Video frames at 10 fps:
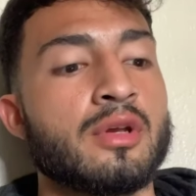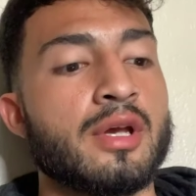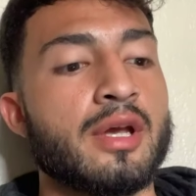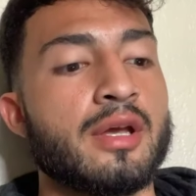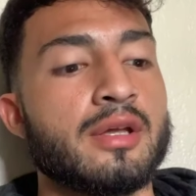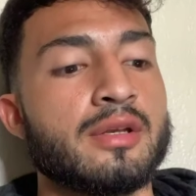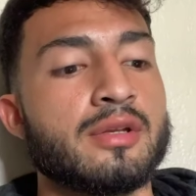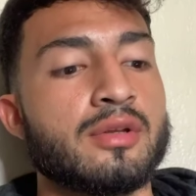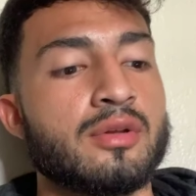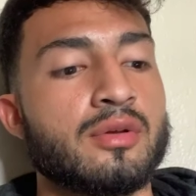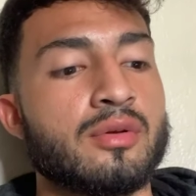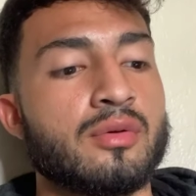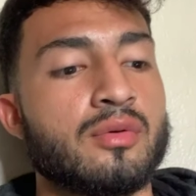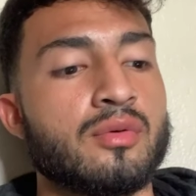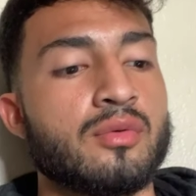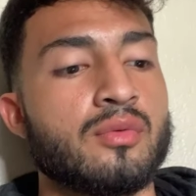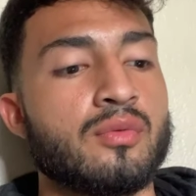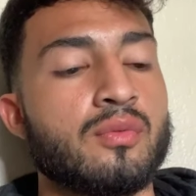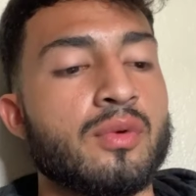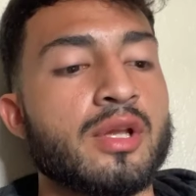And
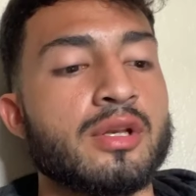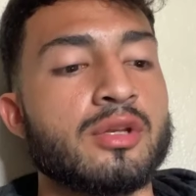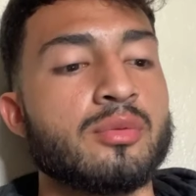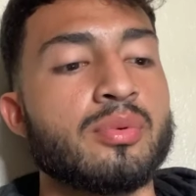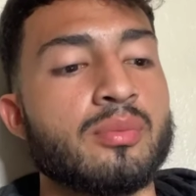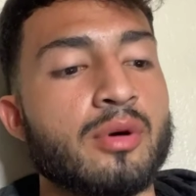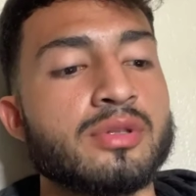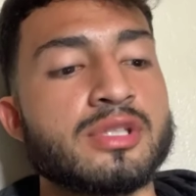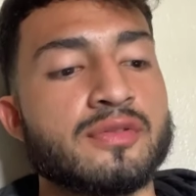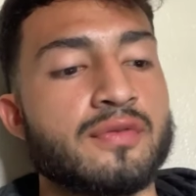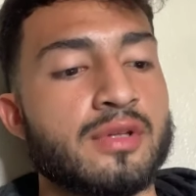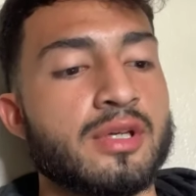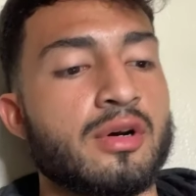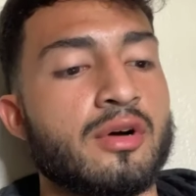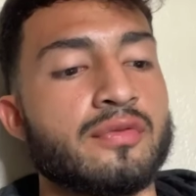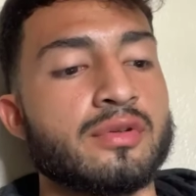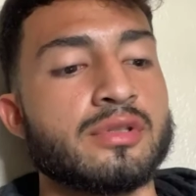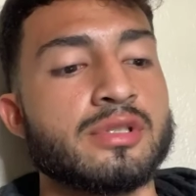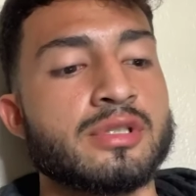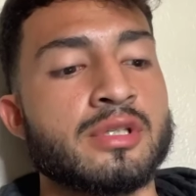when you promote these affiliate
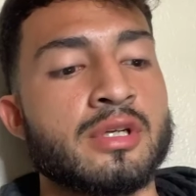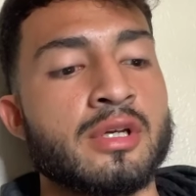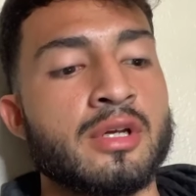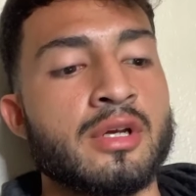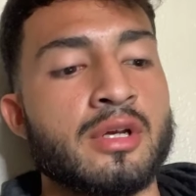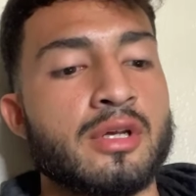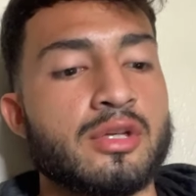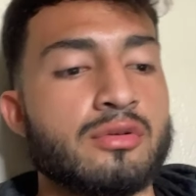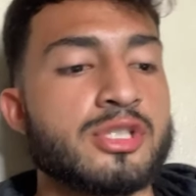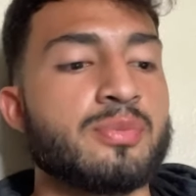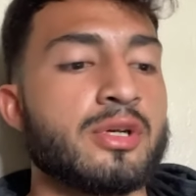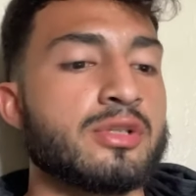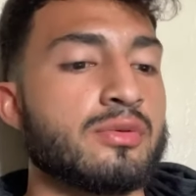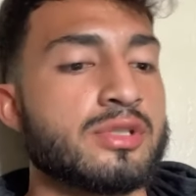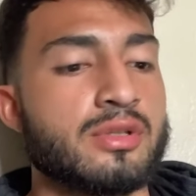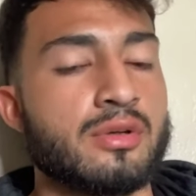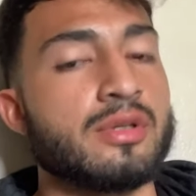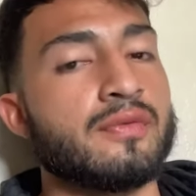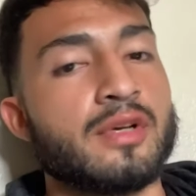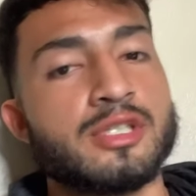offers, you expect a return on
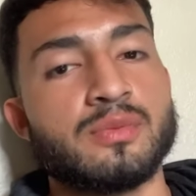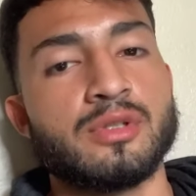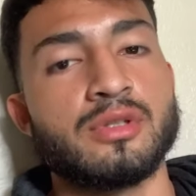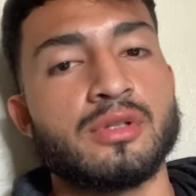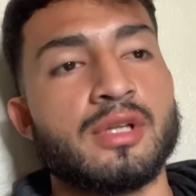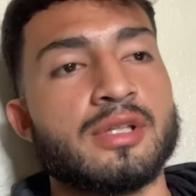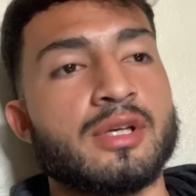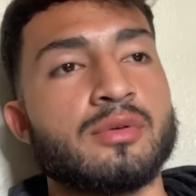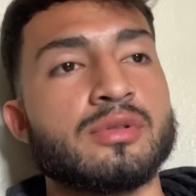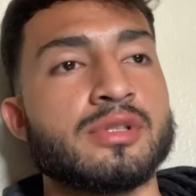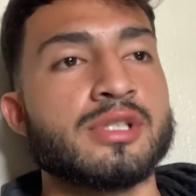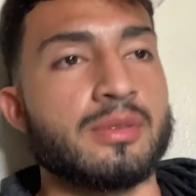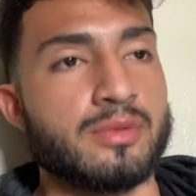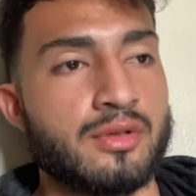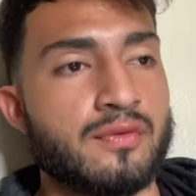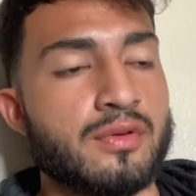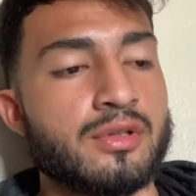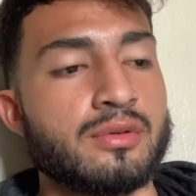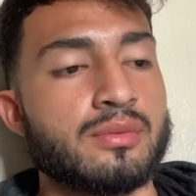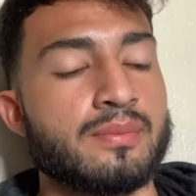investment, that they will do the same thing for
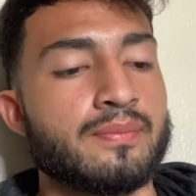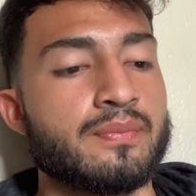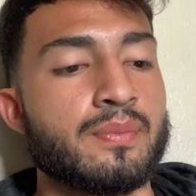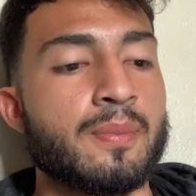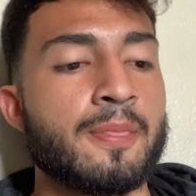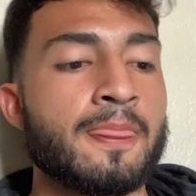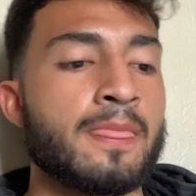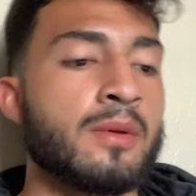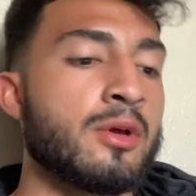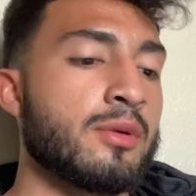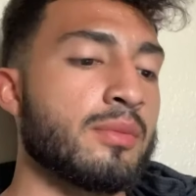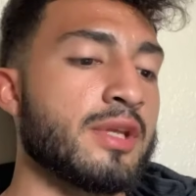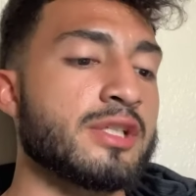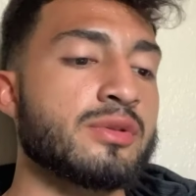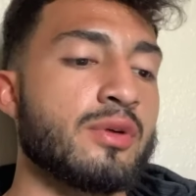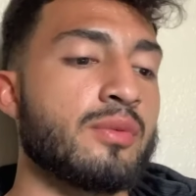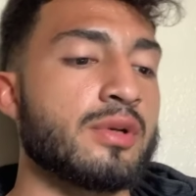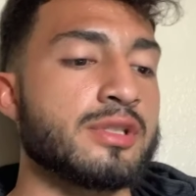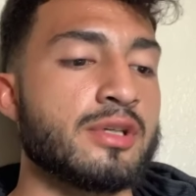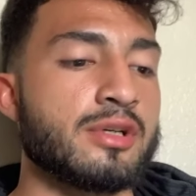you. But that's what I
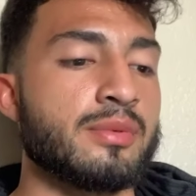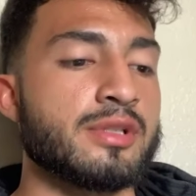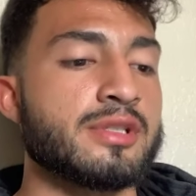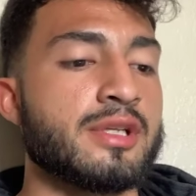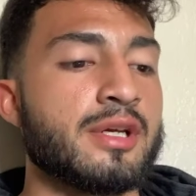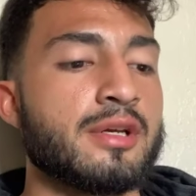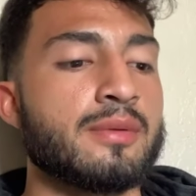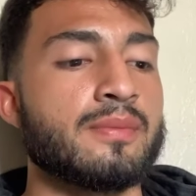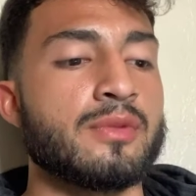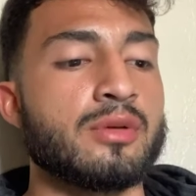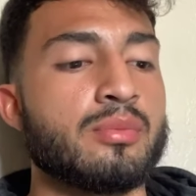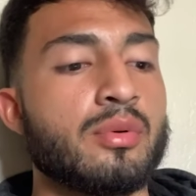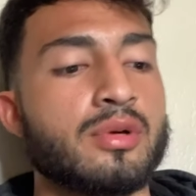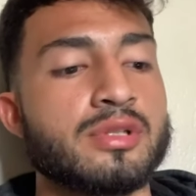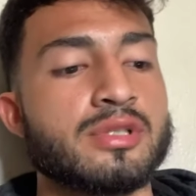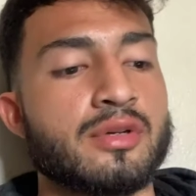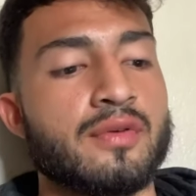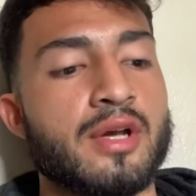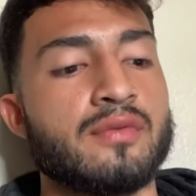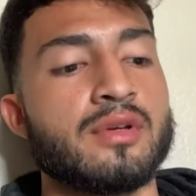want to talk about today, the importance of
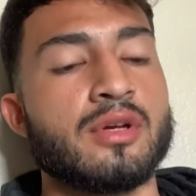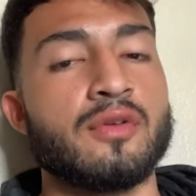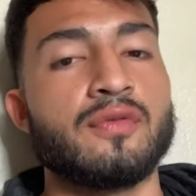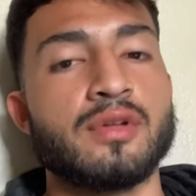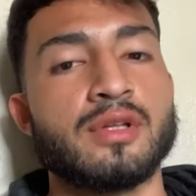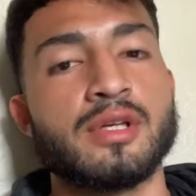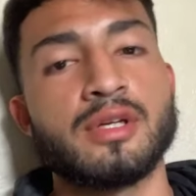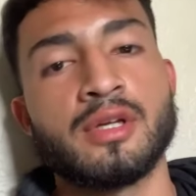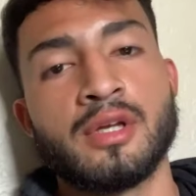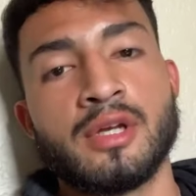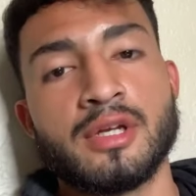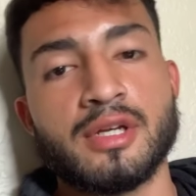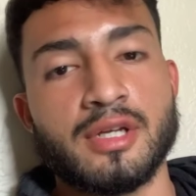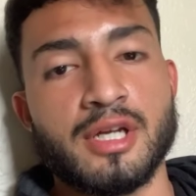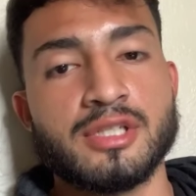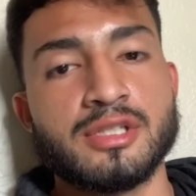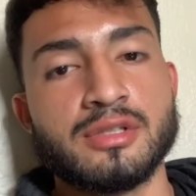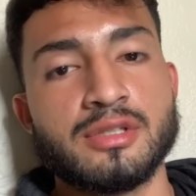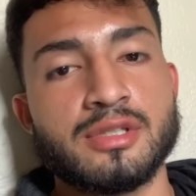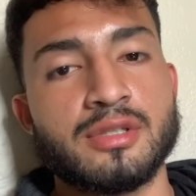having affiliate
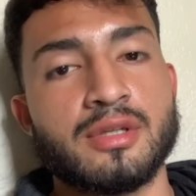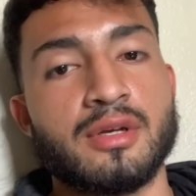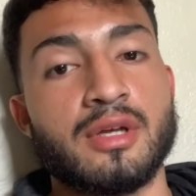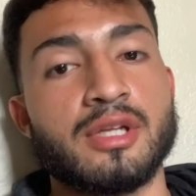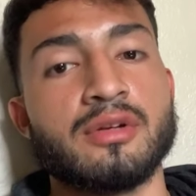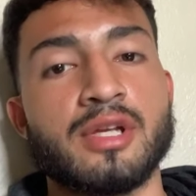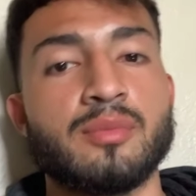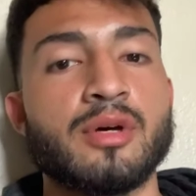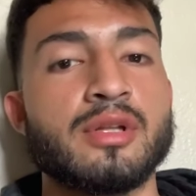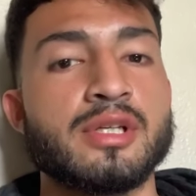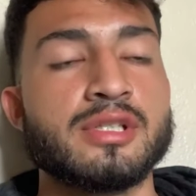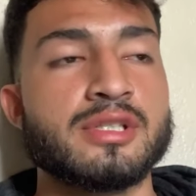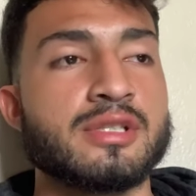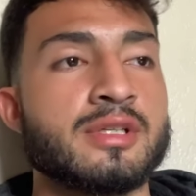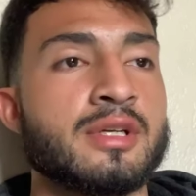connections in your email list